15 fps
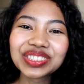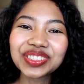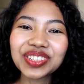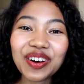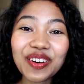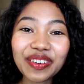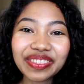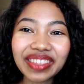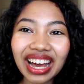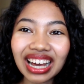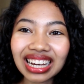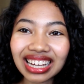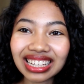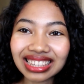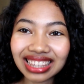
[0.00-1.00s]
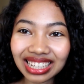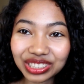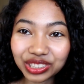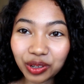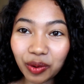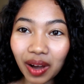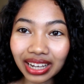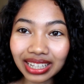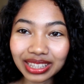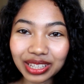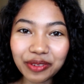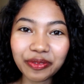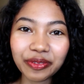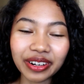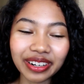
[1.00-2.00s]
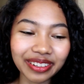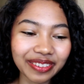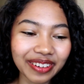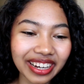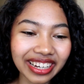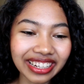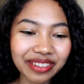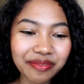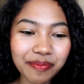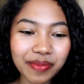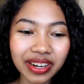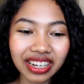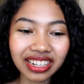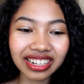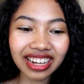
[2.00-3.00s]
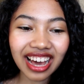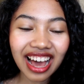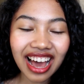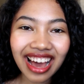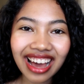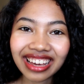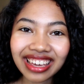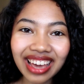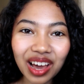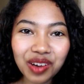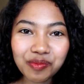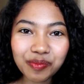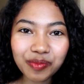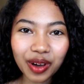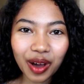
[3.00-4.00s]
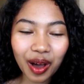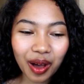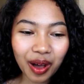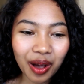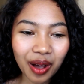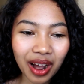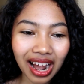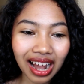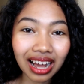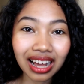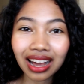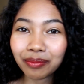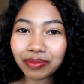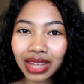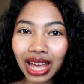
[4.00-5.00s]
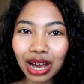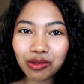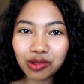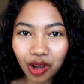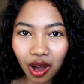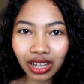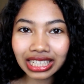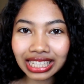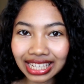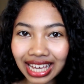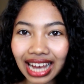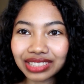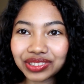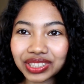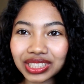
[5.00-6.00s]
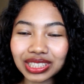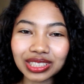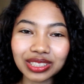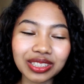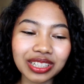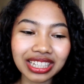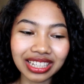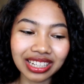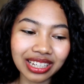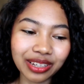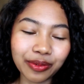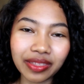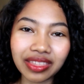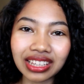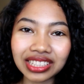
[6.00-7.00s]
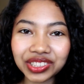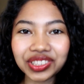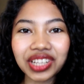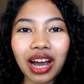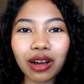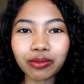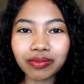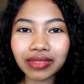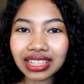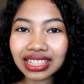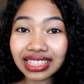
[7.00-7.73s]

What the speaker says: So that's quite different, right? But yeah, I'm now calling cats in Turkey with this sound.